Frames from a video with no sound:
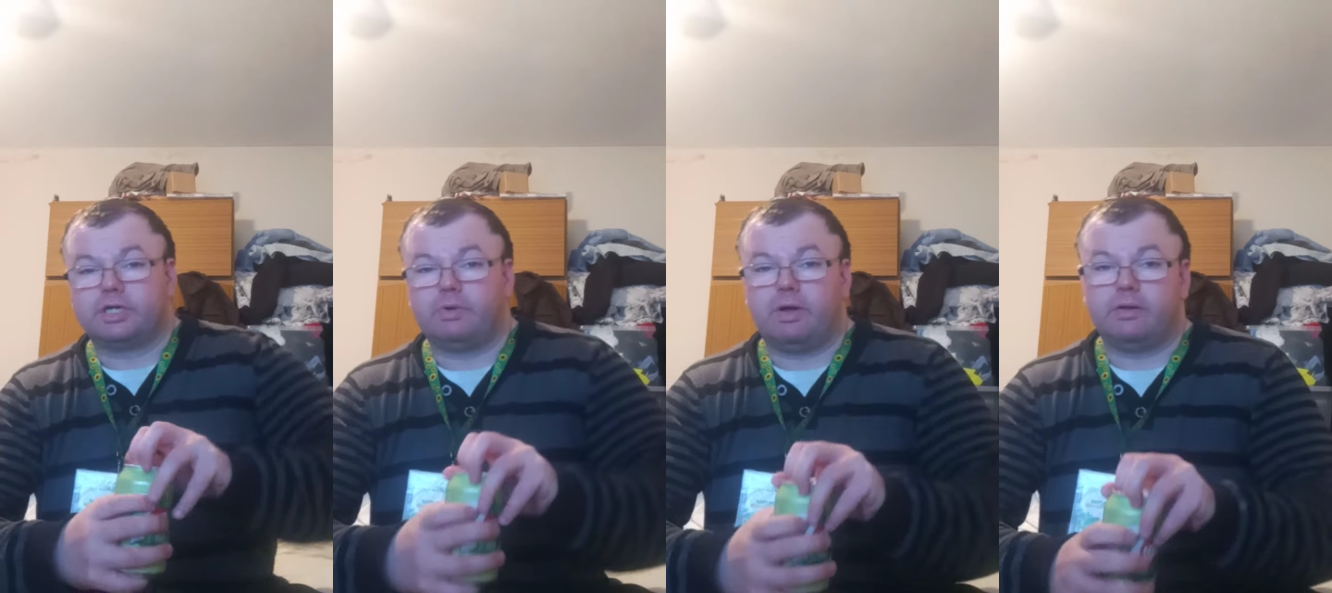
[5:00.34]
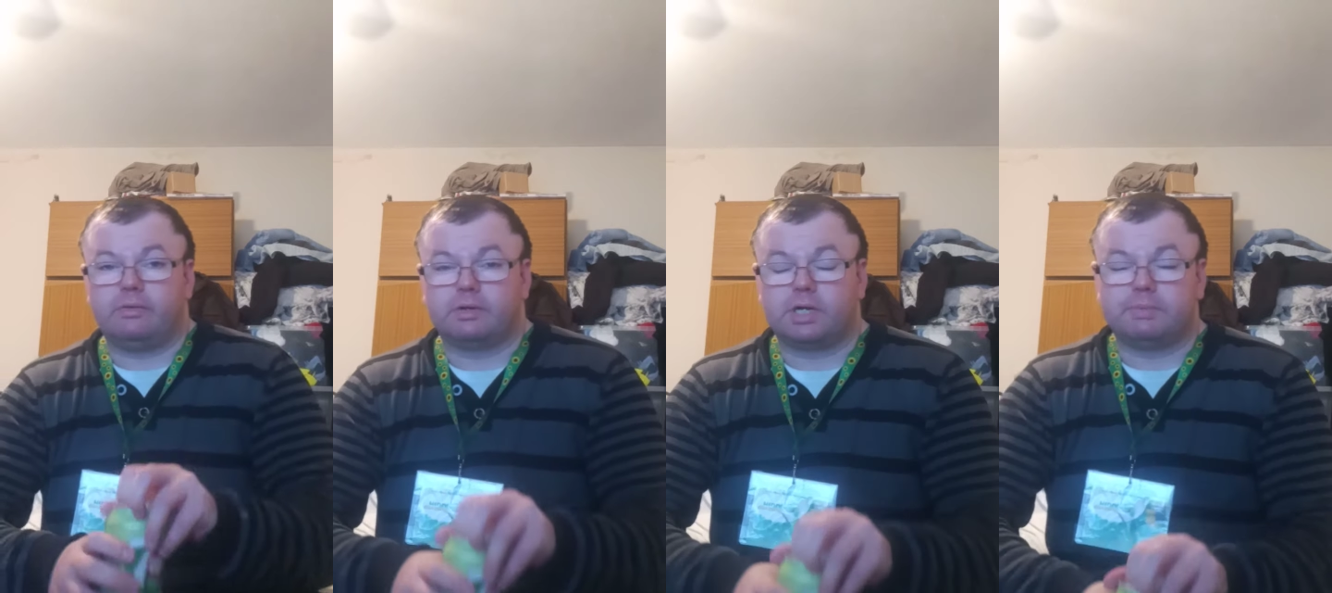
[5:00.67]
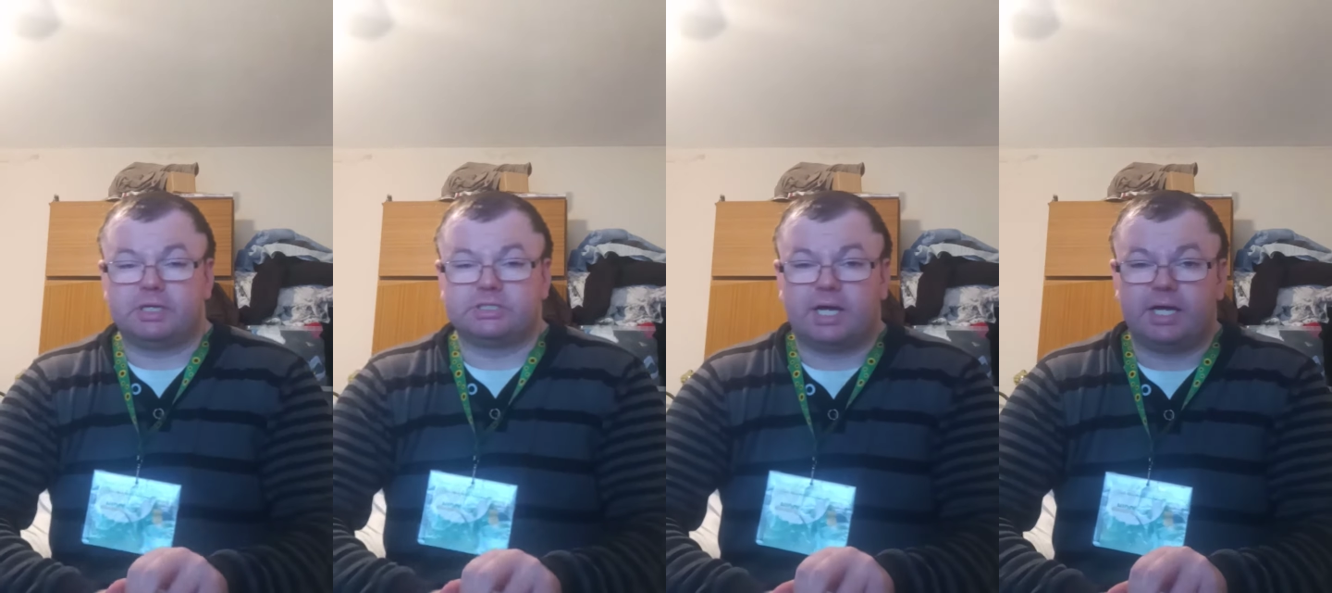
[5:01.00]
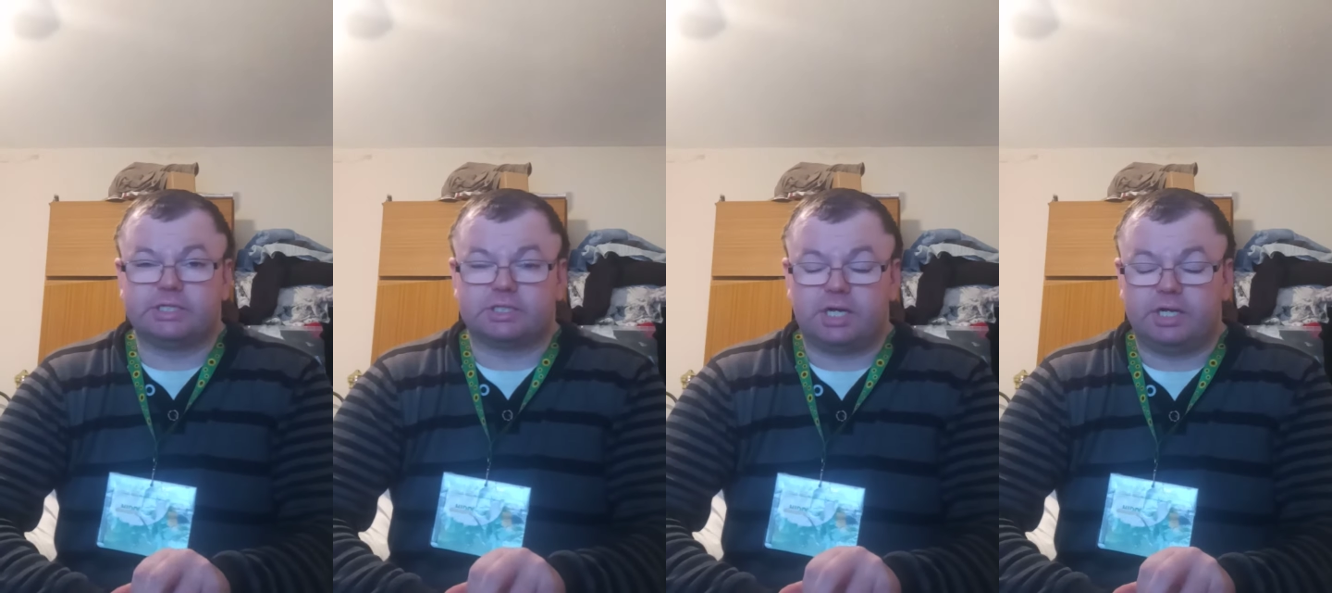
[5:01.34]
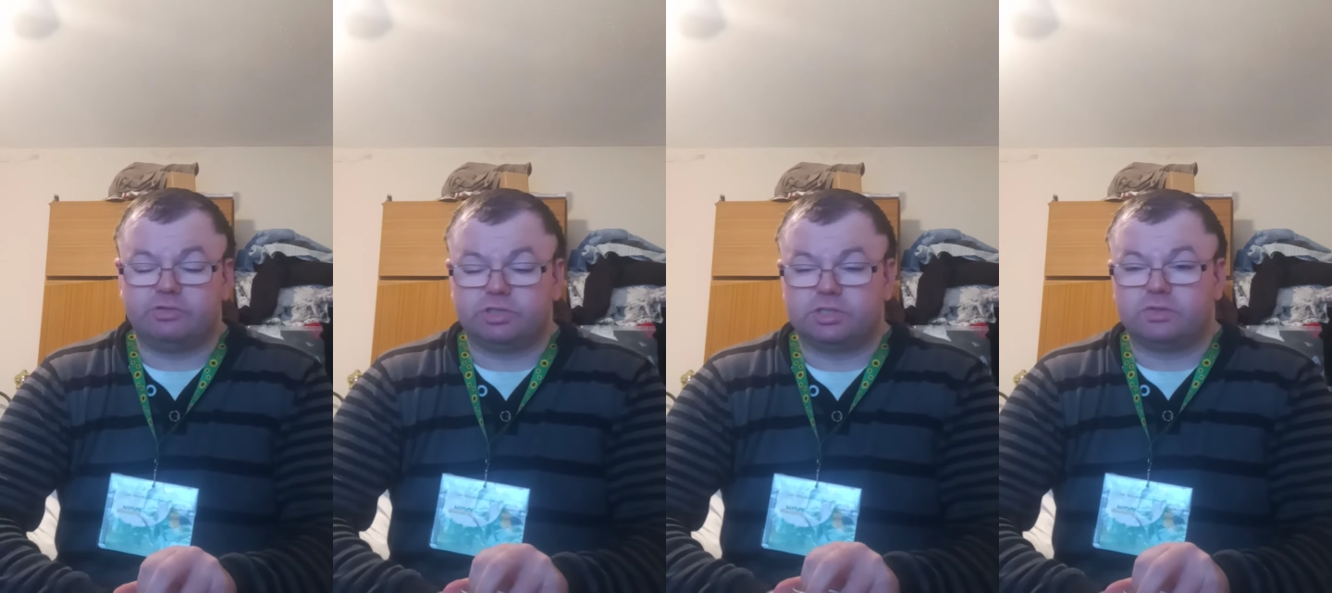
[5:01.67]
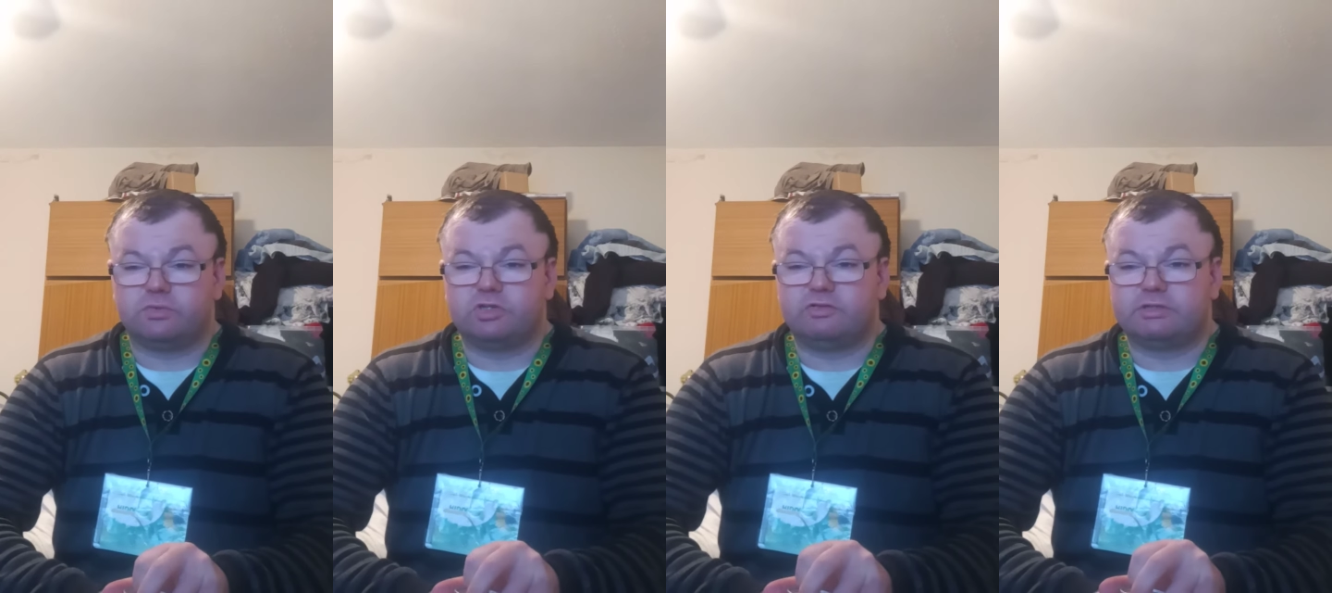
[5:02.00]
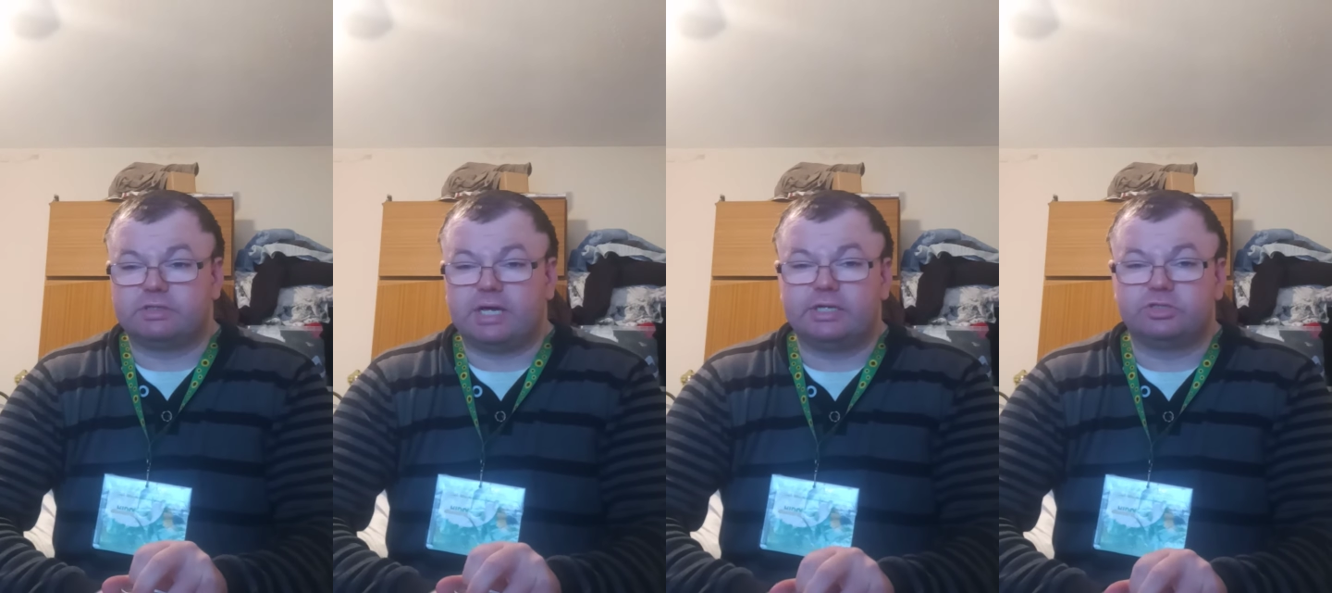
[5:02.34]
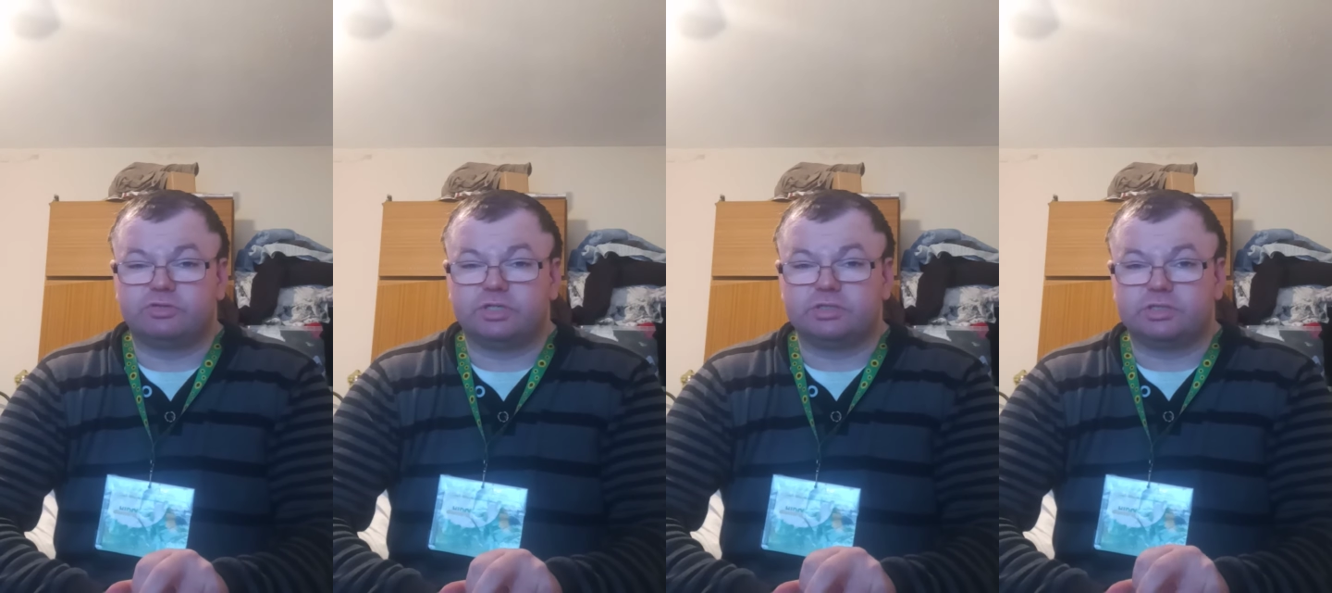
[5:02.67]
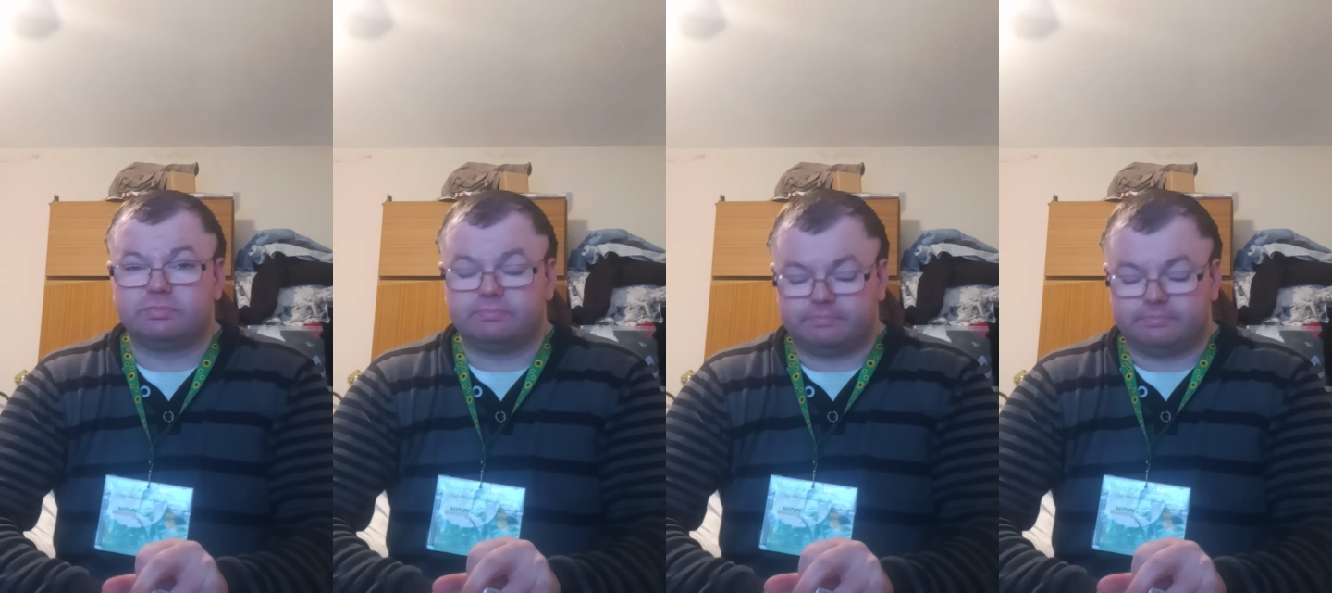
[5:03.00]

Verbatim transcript: tell you what, I'm going to be as high as a kite drinking all these fizzy energy drinks.